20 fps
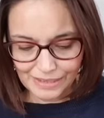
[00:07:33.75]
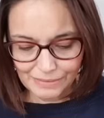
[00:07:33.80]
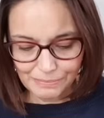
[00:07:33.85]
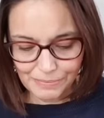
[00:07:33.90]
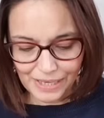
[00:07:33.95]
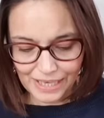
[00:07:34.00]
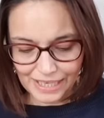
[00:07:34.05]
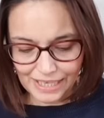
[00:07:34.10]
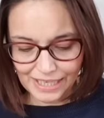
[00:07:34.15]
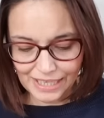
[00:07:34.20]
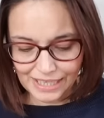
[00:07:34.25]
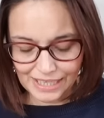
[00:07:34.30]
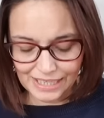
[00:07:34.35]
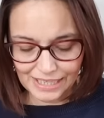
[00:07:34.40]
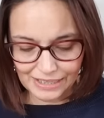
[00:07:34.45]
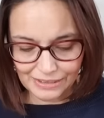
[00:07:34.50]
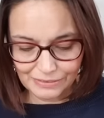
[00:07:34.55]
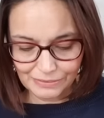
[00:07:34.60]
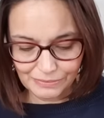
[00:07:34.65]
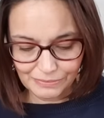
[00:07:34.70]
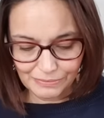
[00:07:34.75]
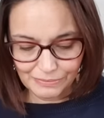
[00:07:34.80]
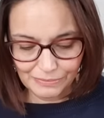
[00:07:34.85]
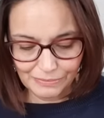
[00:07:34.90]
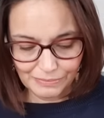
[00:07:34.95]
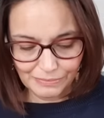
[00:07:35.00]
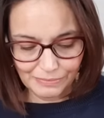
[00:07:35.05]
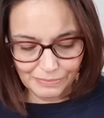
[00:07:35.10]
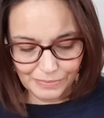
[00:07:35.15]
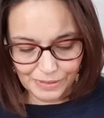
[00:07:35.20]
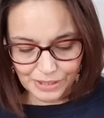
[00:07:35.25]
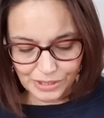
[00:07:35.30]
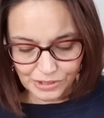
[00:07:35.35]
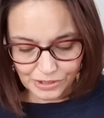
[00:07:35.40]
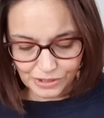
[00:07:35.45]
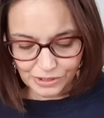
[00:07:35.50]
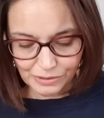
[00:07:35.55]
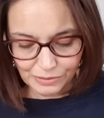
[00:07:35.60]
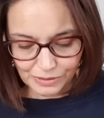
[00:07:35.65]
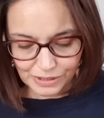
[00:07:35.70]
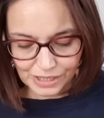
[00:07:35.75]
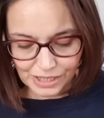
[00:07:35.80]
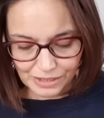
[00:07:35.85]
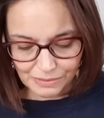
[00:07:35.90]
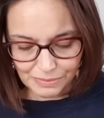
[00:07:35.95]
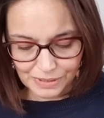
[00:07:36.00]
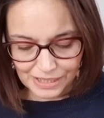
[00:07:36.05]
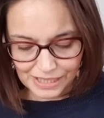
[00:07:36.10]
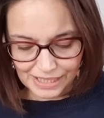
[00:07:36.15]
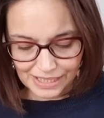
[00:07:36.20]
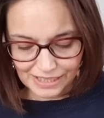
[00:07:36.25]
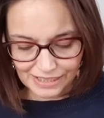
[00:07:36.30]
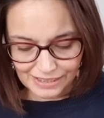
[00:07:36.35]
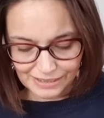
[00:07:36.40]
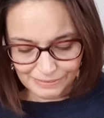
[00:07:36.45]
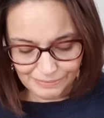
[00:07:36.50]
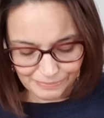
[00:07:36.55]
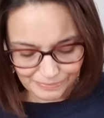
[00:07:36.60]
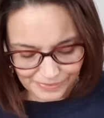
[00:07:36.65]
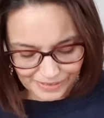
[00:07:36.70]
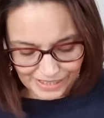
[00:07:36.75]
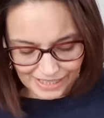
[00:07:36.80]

pink, which I thought was going to be yellow.